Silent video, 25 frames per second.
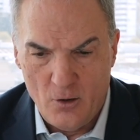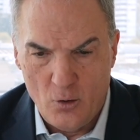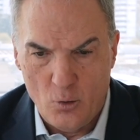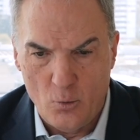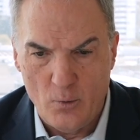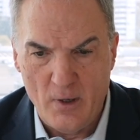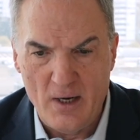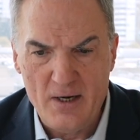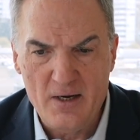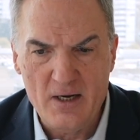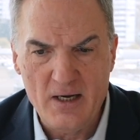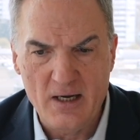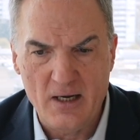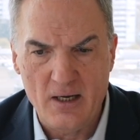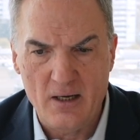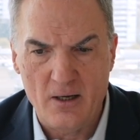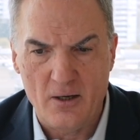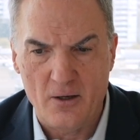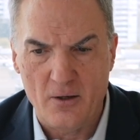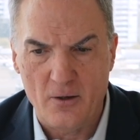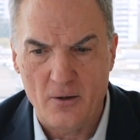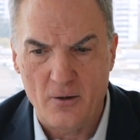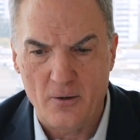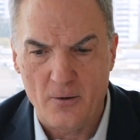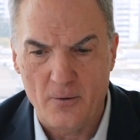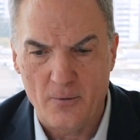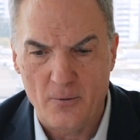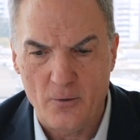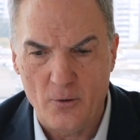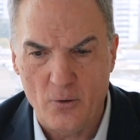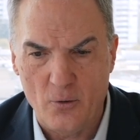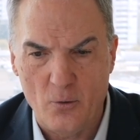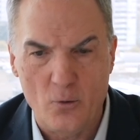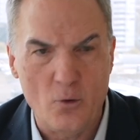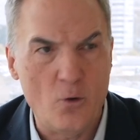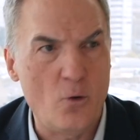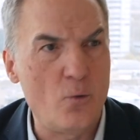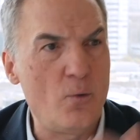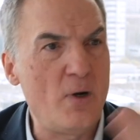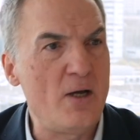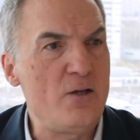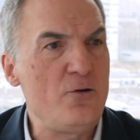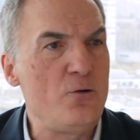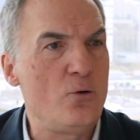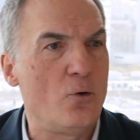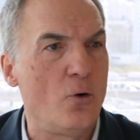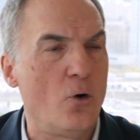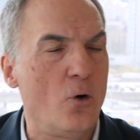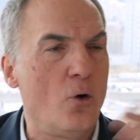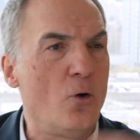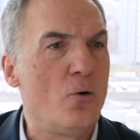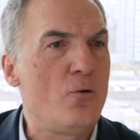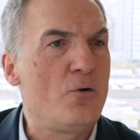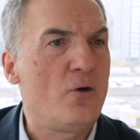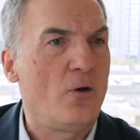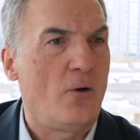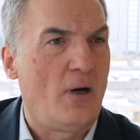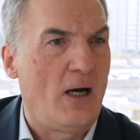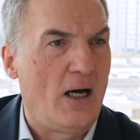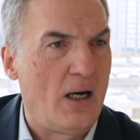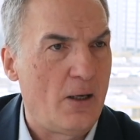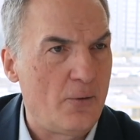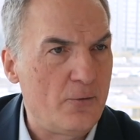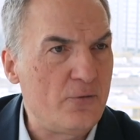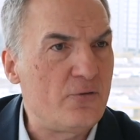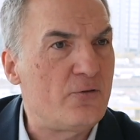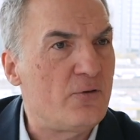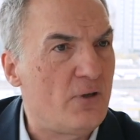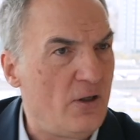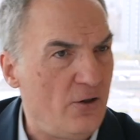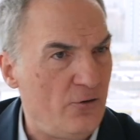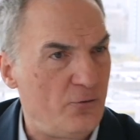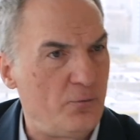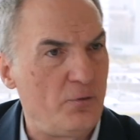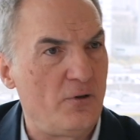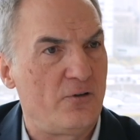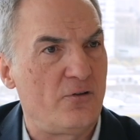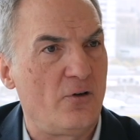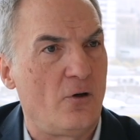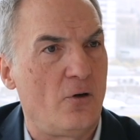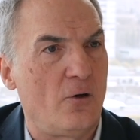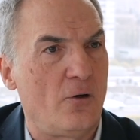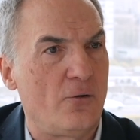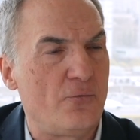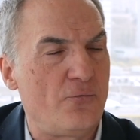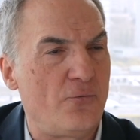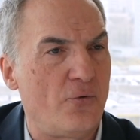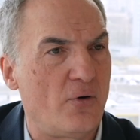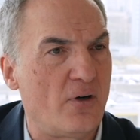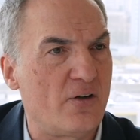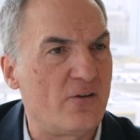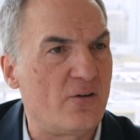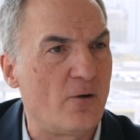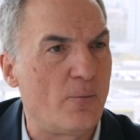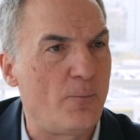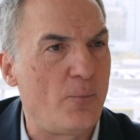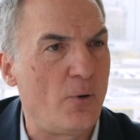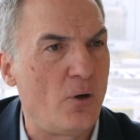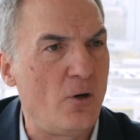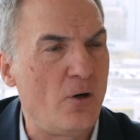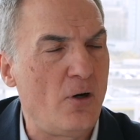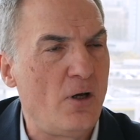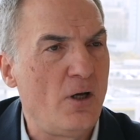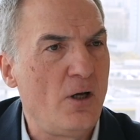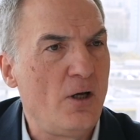when you own a house in Switzerland, for mm-hmm. example,